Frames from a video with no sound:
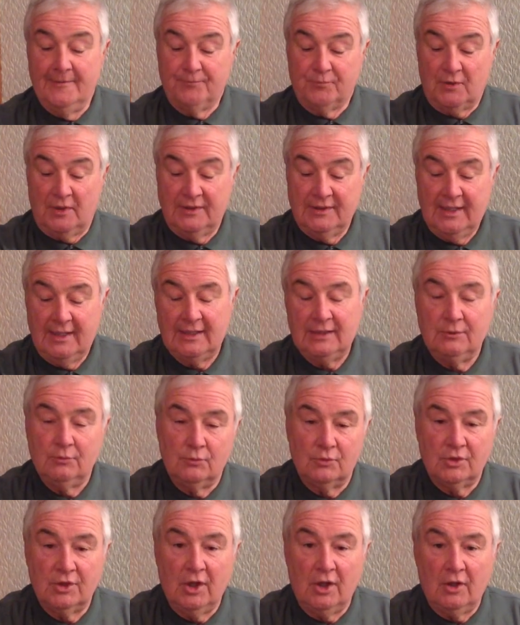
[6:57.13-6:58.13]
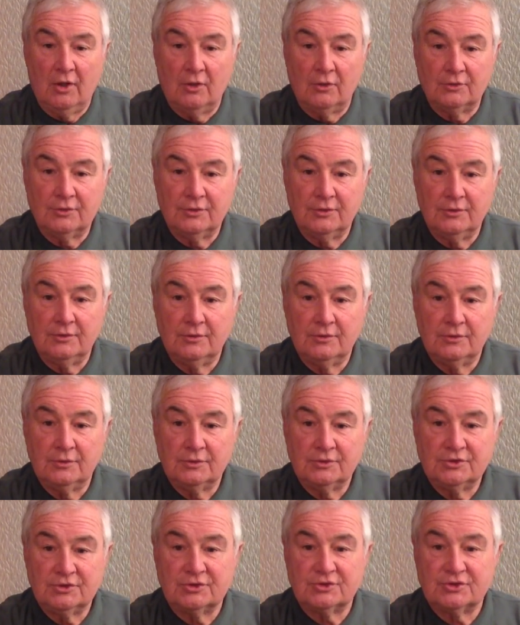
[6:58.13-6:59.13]
And that little guard
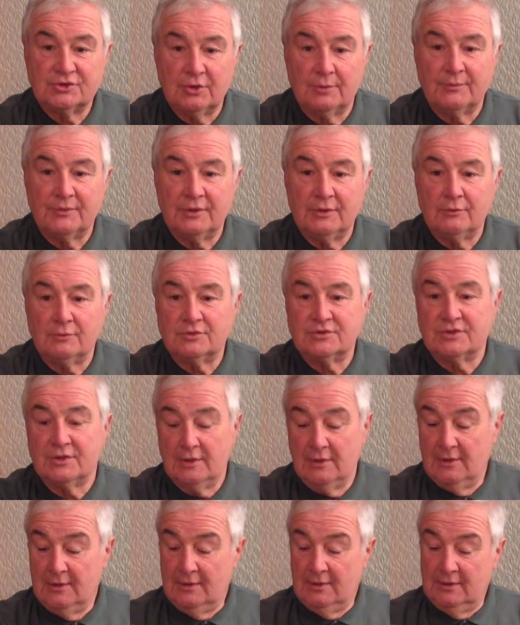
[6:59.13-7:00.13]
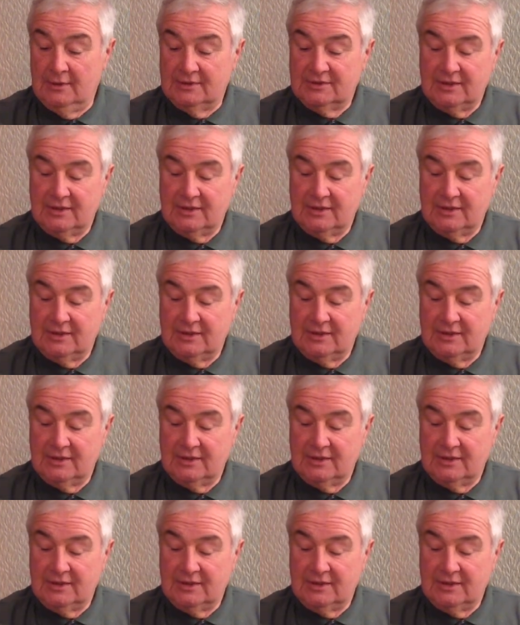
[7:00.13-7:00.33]
just stopped the horse, so